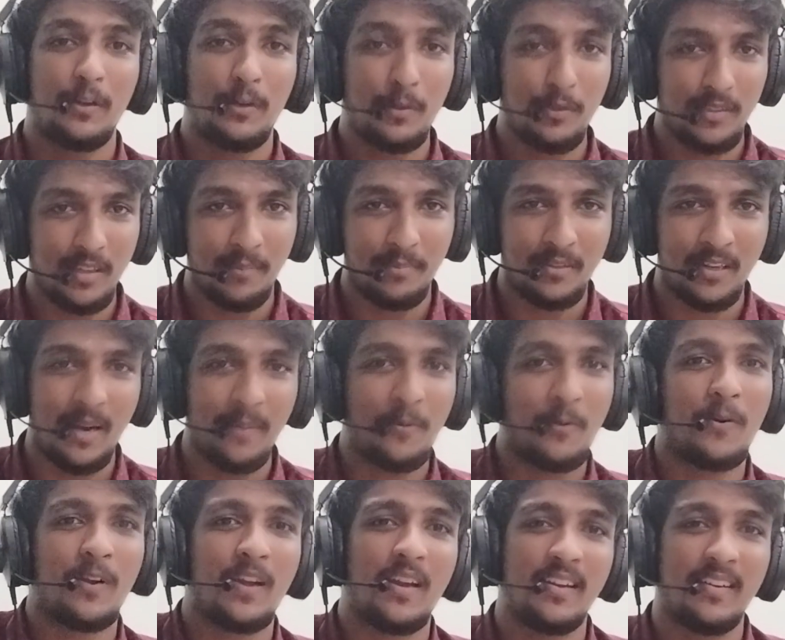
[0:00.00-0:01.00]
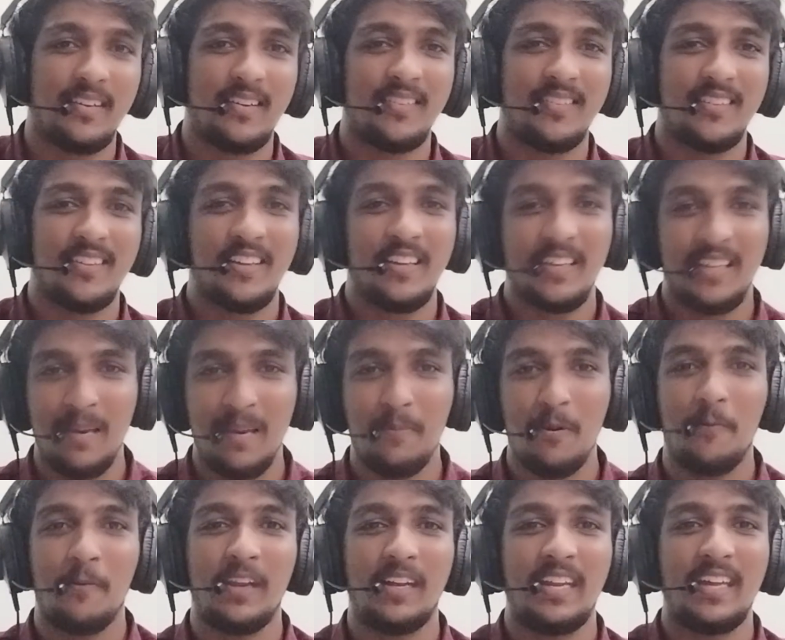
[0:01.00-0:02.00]
Do subscribe Codehunters, keep
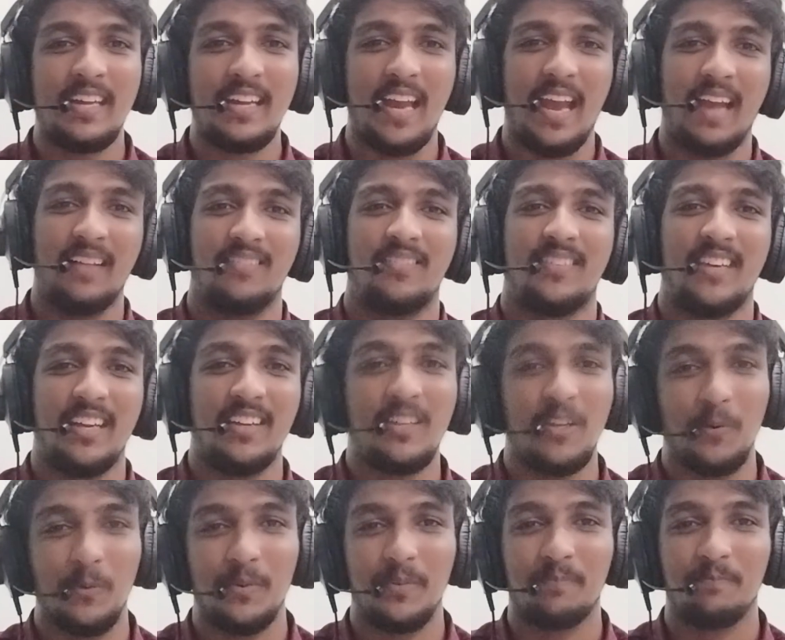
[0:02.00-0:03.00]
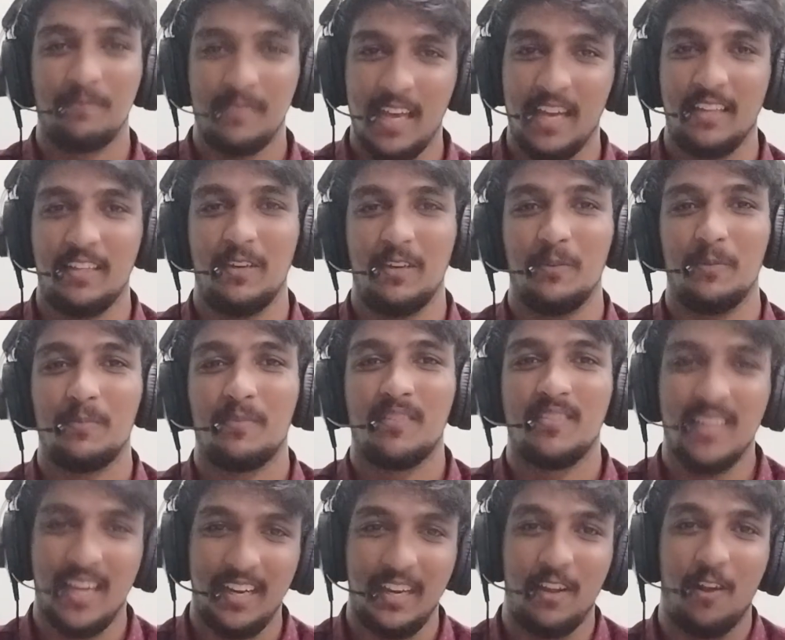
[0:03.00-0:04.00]
awaiting and stay tuned. Thank you.
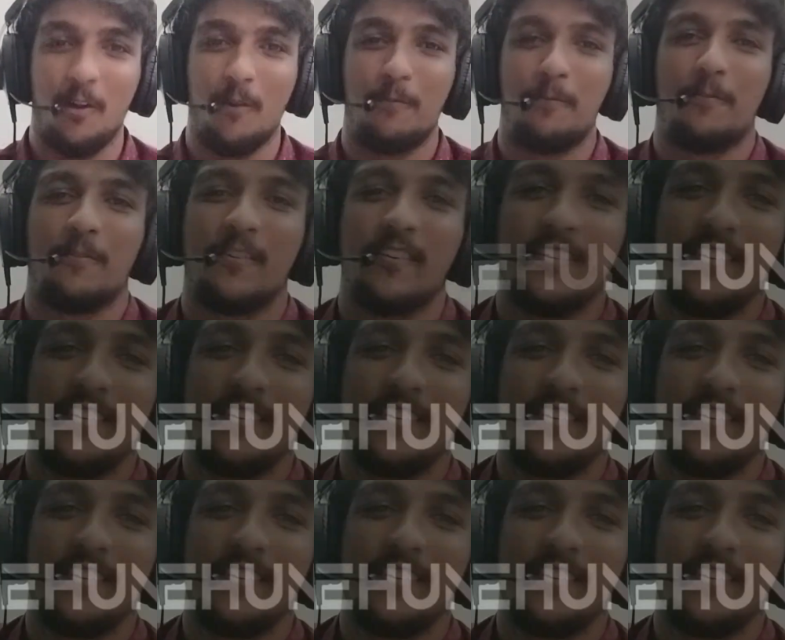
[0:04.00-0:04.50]
Signing off.